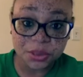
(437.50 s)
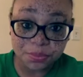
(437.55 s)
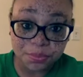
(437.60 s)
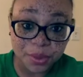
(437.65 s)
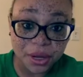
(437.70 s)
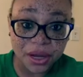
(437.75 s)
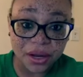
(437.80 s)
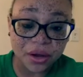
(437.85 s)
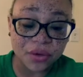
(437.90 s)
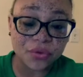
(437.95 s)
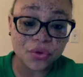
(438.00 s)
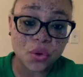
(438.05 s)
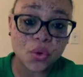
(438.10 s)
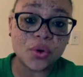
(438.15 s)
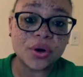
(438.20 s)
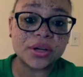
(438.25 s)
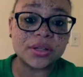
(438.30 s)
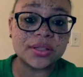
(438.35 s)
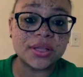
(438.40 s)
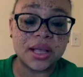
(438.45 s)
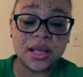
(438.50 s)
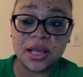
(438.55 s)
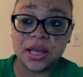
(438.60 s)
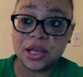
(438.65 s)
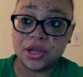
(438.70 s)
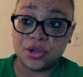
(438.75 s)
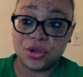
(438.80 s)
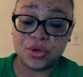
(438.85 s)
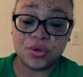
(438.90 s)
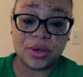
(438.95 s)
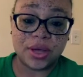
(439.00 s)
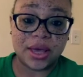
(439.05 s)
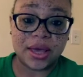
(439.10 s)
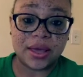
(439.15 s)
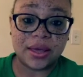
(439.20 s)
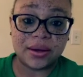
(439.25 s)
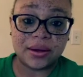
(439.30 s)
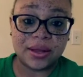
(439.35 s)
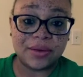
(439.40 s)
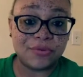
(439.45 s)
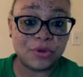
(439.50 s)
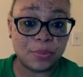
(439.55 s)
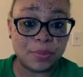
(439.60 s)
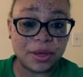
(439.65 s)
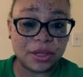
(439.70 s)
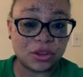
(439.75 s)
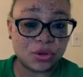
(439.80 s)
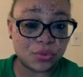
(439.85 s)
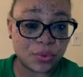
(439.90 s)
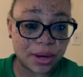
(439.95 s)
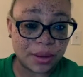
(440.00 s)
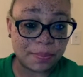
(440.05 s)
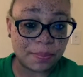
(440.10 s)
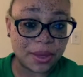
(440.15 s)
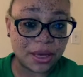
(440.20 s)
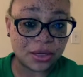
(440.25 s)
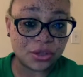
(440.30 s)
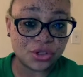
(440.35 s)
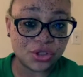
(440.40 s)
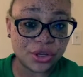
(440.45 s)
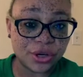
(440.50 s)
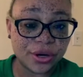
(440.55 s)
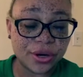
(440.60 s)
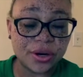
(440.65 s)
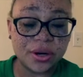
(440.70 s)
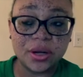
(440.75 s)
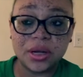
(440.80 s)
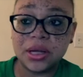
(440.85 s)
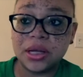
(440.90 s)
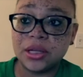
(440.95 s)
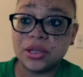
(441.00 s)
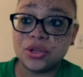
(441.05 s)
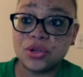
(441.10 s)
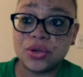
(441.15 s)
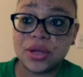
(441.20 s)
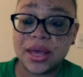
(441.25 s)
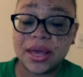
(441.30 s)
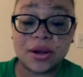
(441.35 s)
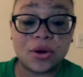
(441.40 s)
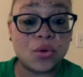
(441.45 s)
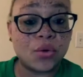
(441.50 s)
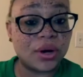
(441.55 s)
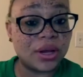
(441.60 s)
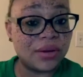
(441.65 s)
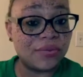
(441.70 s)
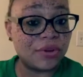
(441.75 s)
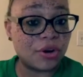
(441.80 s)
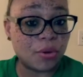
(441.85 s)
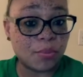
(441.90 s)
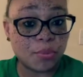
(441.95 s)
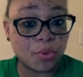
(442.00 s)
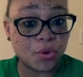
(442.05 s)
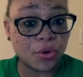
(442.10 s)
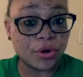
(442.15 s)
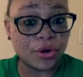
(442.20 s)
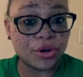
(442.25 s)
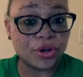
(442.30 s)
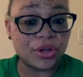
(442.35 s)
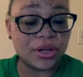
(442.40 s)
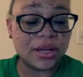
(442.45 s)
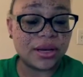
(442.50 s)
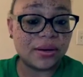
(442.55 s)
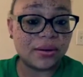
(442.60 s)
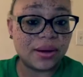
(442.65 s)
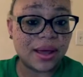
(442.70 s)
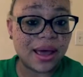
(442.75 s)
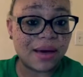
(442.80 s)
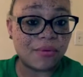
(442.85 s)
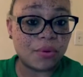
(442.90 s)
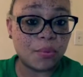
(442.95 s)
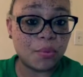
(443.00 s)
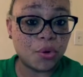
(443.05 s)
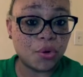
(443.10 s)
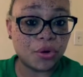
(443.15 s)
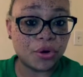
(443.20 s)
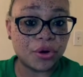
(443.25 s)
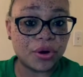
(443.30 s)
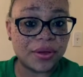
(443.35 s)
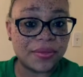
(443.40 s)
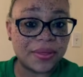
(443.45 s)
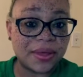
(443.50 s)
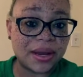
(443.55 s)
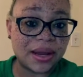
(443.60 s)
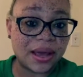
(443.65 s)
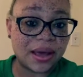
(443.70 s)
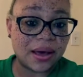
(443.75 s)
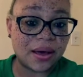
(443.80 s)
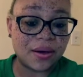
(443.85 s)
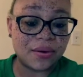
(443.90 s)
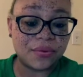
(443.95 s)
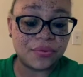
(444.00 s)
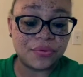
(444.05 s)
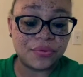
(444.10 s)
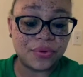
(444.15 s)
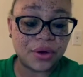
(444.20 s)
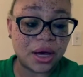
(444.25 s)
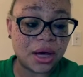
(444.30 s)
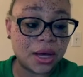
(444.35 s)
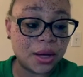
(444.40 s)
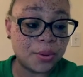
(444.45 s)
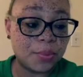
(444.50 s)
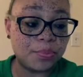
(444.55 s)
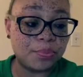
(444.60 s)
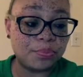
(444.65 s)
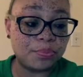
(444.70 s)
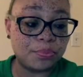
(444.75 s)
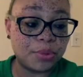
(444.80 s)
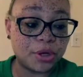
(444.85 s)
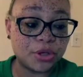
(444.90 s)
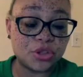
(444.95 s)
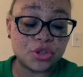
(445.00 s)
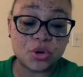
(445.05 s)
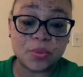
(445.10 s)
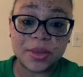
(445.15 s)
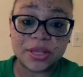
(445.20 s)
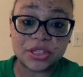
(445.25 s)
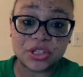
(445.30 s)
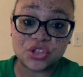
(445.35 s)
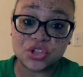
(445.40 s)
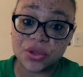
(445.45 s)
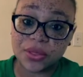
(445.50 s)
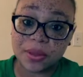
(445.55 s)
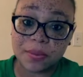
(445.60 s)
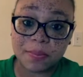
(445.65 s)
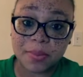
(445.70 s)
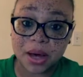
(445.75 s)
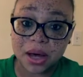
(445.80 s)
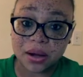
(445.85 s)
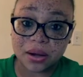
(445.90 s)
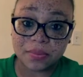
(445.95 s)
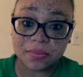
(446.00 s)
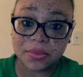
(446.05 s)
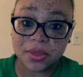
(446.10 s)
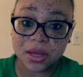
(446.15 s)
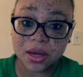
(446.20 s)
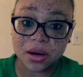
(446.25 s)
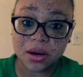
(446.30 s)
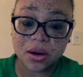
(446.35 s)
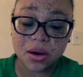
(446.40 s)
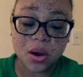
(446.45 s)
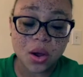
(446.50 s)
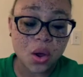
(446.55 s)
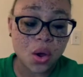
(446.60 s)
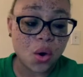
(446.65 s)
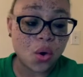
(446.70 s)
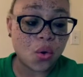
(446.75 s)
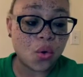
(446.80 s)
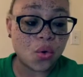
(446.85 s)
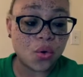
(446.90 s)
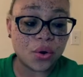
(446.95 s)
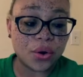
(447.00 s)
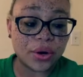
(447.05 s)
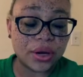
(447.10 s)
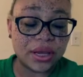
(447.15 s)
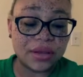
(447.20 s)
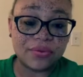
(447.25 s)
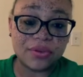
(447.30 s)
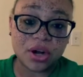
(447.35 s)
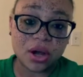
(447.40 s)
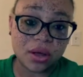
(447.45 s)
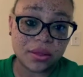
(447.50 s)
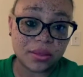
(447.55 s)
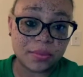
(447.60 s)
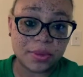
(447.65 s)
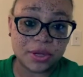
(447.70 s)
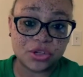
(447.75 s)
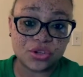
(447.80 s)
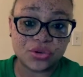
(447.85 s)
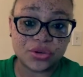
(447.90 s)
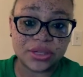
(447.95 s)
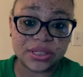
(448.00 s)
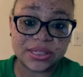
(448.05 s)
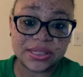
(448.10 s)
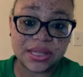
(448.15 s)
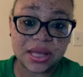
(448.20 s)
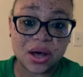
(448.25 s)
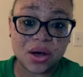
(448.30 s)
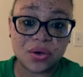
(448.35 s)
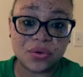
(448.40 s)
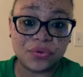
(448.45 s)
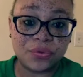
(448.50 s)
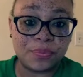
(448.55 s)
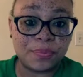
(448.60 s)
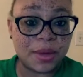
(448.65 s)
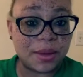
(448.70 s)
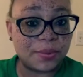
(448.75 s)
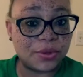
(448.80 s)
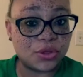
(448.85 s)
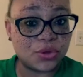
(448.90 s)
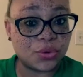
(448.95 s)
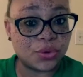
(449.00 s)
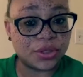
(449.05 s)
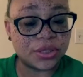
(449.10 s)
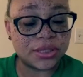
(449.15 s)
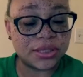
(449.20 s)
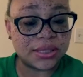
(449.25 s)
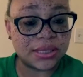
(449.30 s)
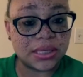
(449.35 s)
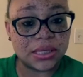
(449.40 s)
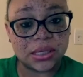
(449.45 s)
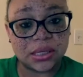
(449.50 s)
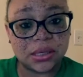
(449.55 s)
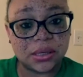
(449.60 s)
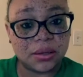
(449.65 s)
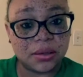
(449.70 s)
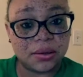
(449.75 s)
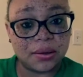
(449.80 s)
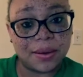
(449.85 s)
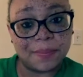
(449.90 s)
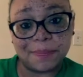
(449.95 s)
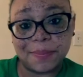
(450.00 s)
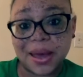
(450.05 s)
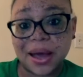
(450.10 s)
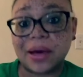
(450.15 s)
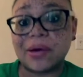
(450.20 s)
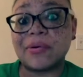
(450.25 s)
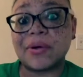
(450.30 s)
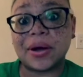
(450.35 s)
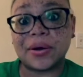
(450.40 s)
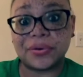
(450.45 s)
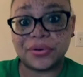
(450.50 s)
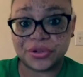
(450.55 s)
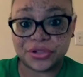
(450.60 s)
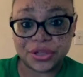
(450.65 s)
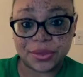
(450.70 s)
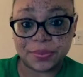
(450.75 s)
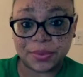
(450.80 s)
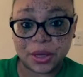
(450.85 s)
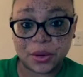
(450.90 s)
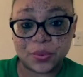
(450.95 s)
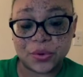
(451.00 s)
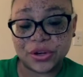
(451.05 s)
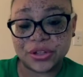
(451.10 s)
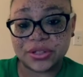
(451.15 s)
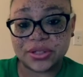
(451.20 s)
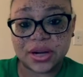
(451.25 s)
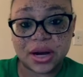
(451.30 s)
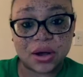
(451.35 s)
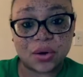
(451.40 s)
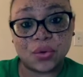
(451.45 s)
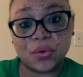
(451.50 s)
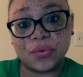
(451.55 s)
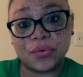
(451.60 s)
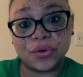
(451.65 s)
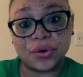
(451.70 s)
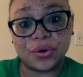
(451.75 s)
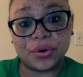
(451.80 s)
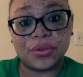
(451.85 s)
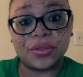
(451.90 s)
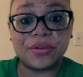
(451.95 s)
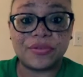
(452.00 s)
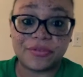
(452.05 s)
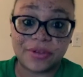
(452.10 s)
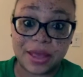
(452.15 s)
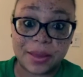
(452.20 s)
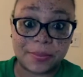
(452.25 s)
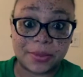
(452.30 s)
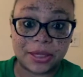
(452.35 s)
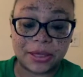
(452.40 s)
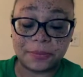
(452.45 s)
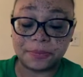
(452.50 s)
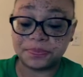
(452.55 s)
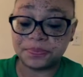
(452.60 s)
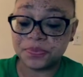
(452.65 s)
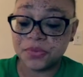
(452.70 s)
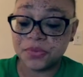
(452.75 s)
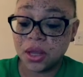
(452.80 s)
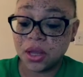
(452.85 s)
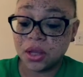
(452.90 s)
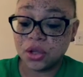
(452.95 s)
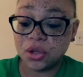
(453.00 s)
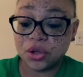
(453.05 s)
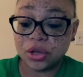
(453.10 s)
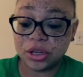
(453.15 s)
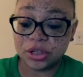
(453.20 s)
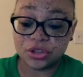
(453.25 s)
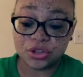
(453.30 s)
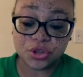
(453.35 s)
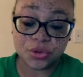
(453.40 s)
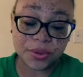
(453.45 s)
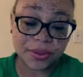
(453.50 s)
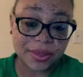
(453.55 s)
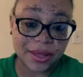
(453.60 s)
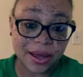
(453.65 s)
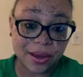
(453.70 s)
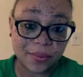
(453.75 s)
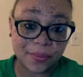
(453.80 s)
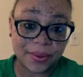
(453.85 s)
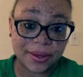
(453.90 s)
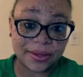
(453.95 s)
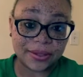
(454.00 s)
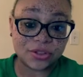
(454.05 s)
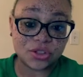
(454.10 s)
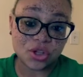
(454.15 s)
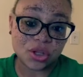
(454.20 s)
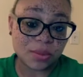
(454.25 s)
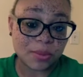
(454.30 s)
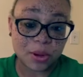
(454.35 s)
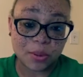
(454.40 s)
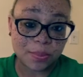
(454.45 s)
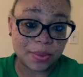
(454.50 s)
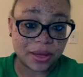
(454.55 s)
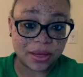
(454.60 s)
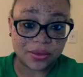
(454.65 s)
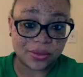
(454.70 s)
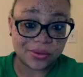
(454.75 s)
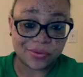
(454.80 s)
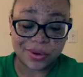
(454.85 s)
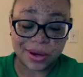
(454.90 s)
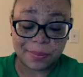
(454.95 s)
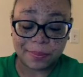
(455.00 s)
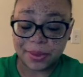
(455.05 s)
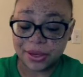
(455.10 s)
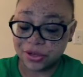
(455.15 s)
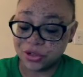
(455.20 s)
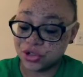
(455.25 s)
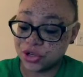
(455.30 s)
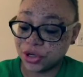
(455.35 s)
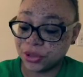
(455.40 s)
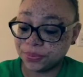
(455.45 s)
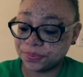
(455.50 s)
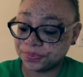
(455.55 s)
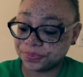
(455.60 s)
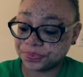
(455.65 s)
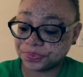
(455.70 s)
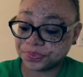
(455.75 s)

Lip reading: But of course, you can, if you pick the right picture, you can, or even a border, you can have a border and then have a personal message on the bottom there, or even on the picture itself, maybe towards the background or something where it's not over the family. You can do it that way. It's all about picking the right picture.